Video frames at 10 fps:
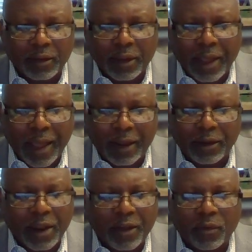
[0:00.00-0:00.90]
I
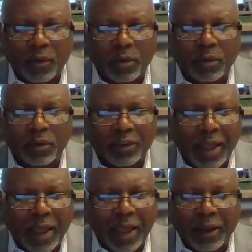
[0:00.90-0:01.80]
never
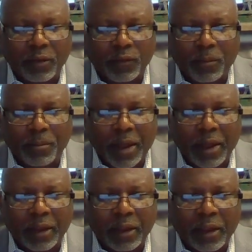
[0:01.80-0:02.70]
signed for
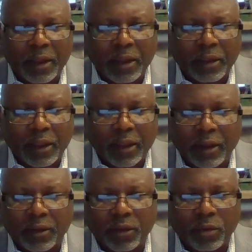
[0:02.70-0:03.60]
my
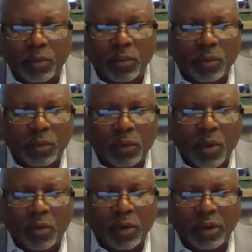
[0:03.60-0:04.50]
kid to
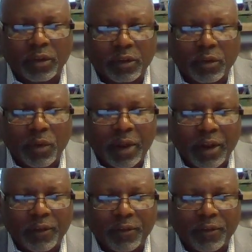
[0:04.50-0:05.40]
go to this school. I
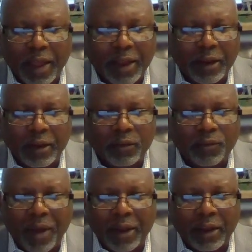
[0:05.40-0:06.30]
never signed any
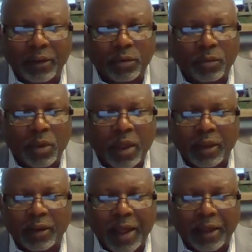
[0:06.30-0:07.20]
financial
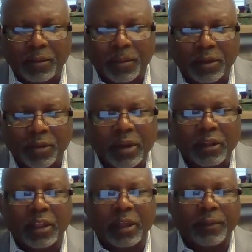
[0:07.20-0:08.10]
documents or
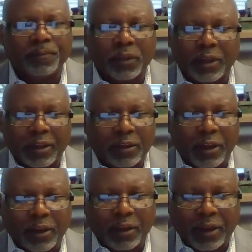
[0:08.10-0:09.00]
anything.
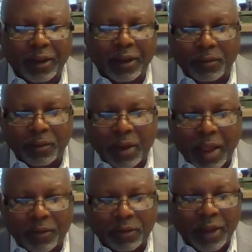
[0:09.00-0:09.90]
And I
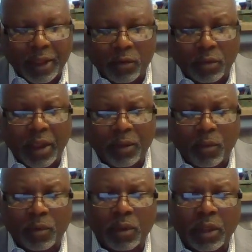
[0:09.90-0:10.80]
was like, okay,
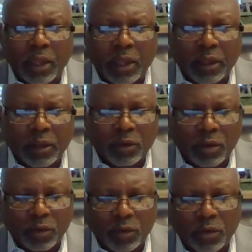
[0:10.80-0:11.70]
well, you know,
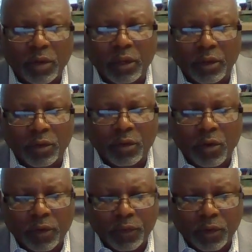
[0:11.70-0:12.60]
you need, you know,
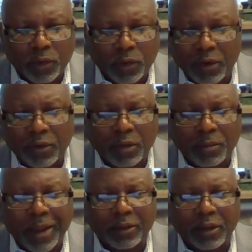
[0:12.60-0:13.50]
if you're serious
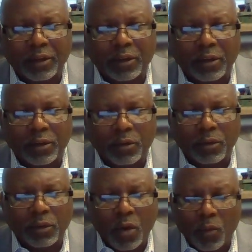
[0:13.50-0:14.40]
about this and you
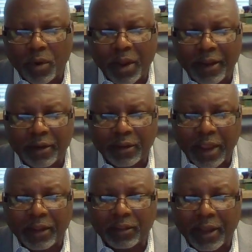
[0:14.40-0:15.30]
don't want to have this
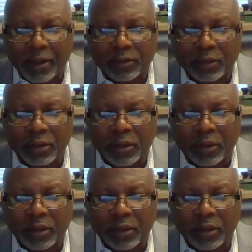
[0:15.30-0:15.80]
$8,000